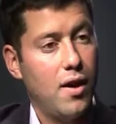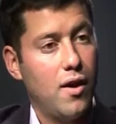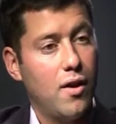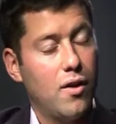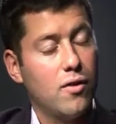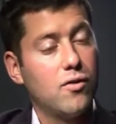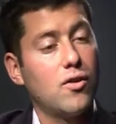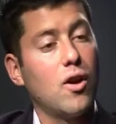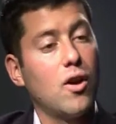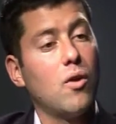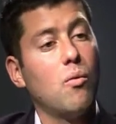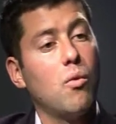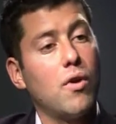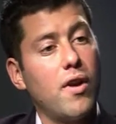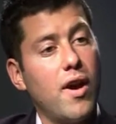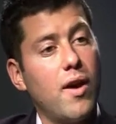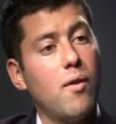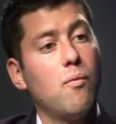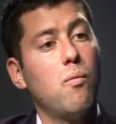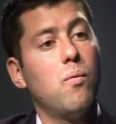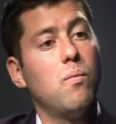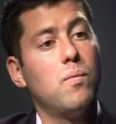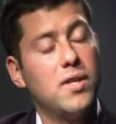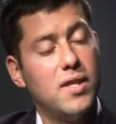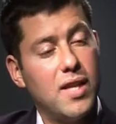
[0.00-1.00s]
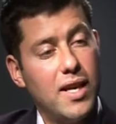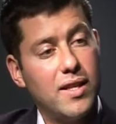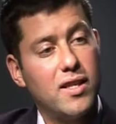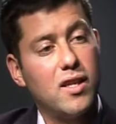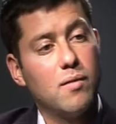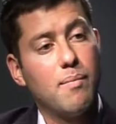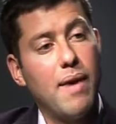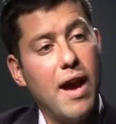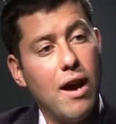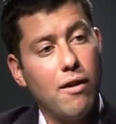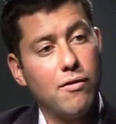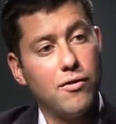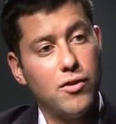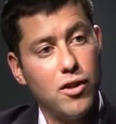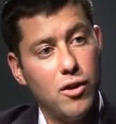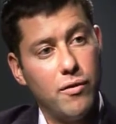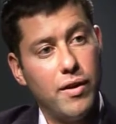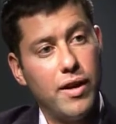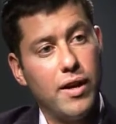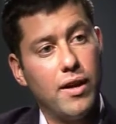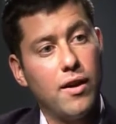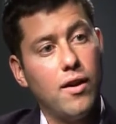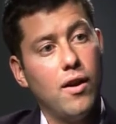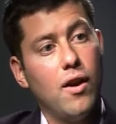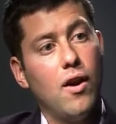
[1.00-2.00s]
So what I set about
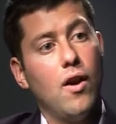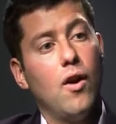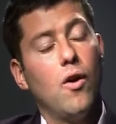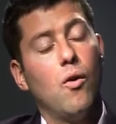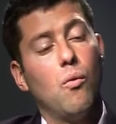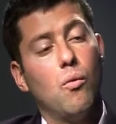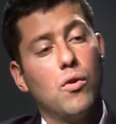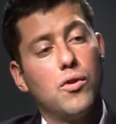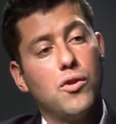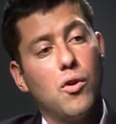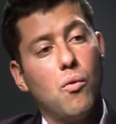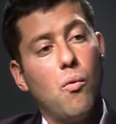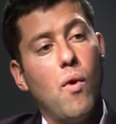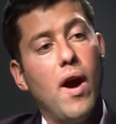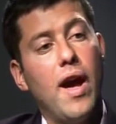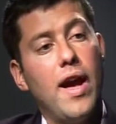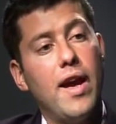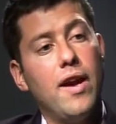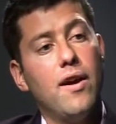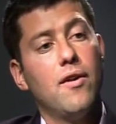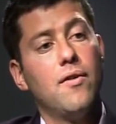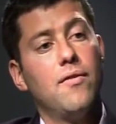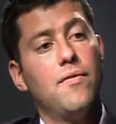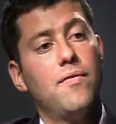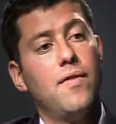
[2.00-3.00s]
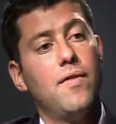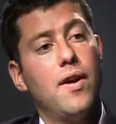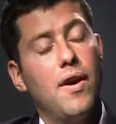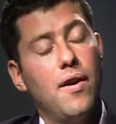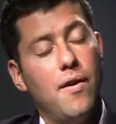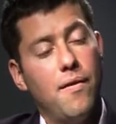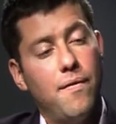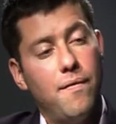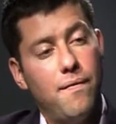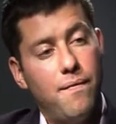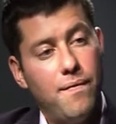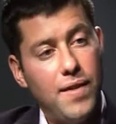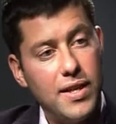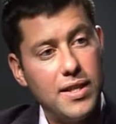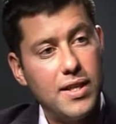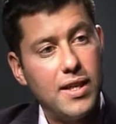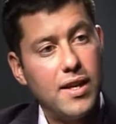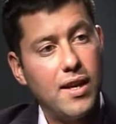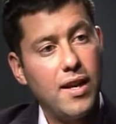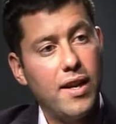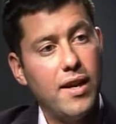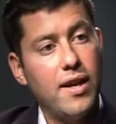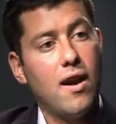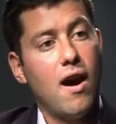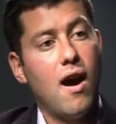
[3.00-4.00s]
doing was a way of
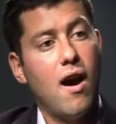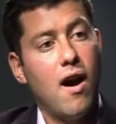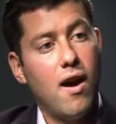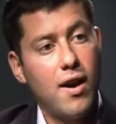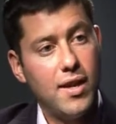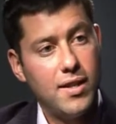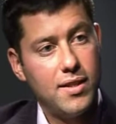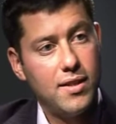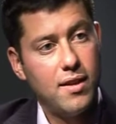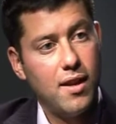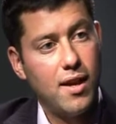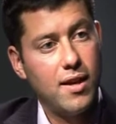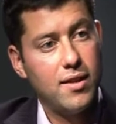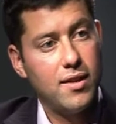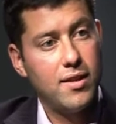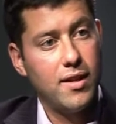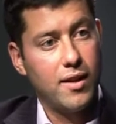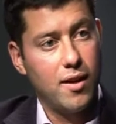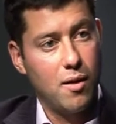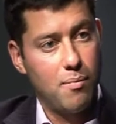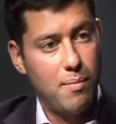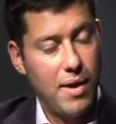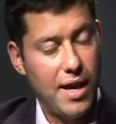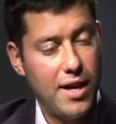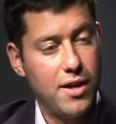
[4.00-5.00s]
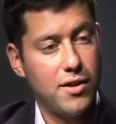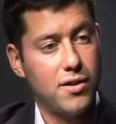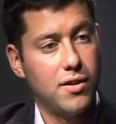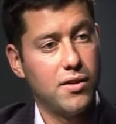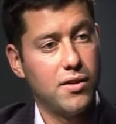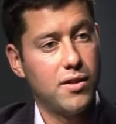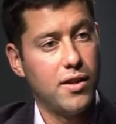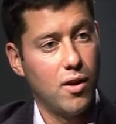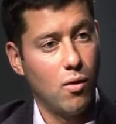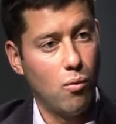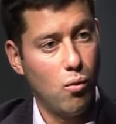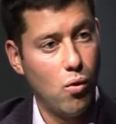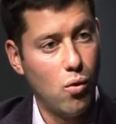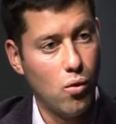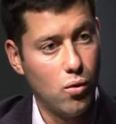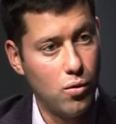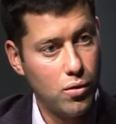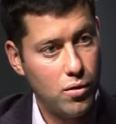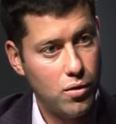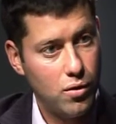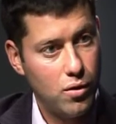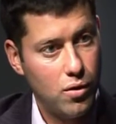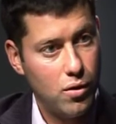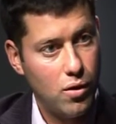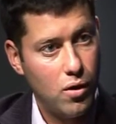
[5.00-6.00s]
physically isolating a patient in a
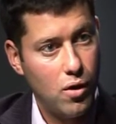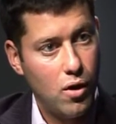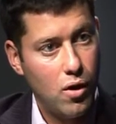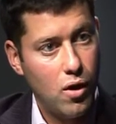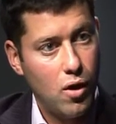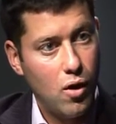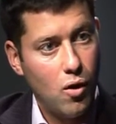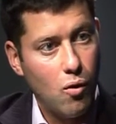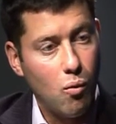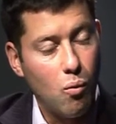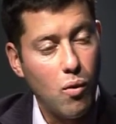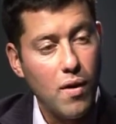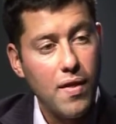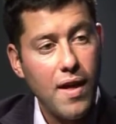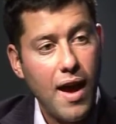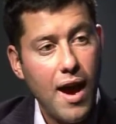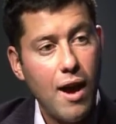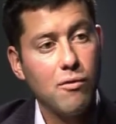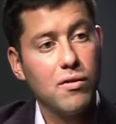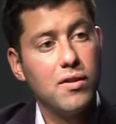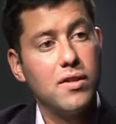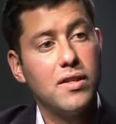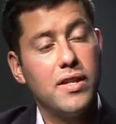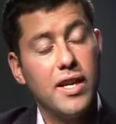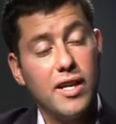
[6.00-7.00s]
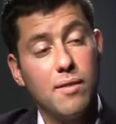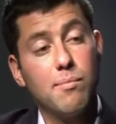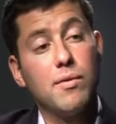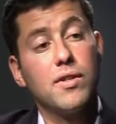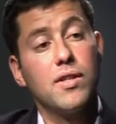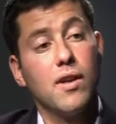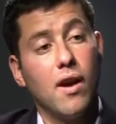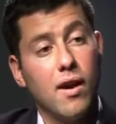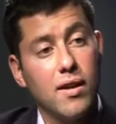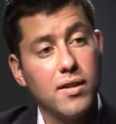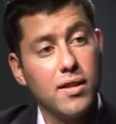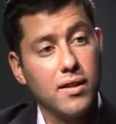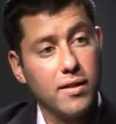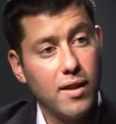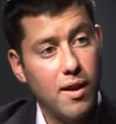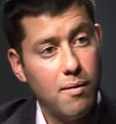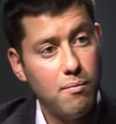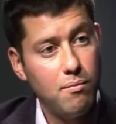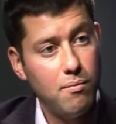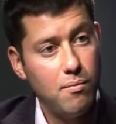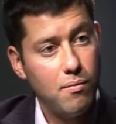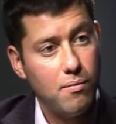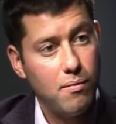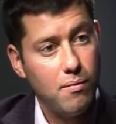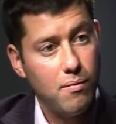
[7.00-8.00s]
ward without stigmatizing
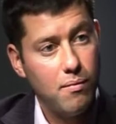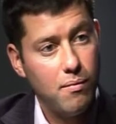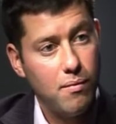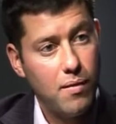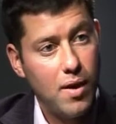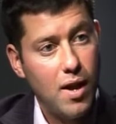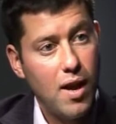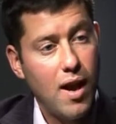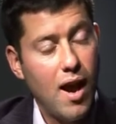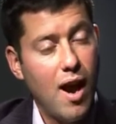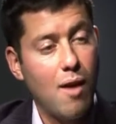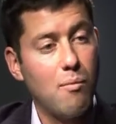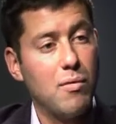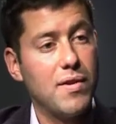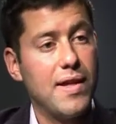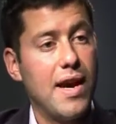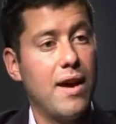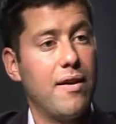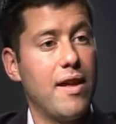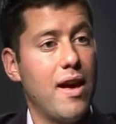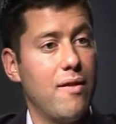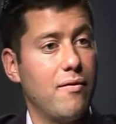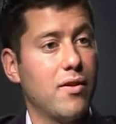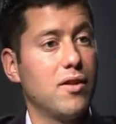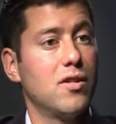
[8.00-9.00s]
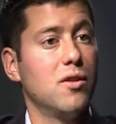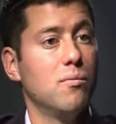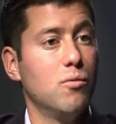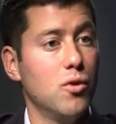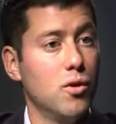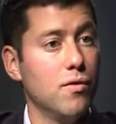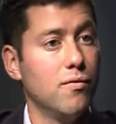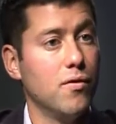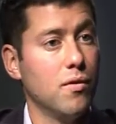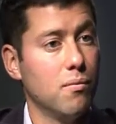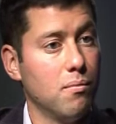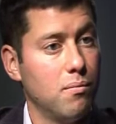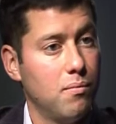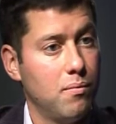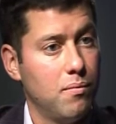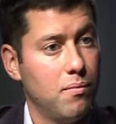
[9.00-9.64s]
them and without having to move them.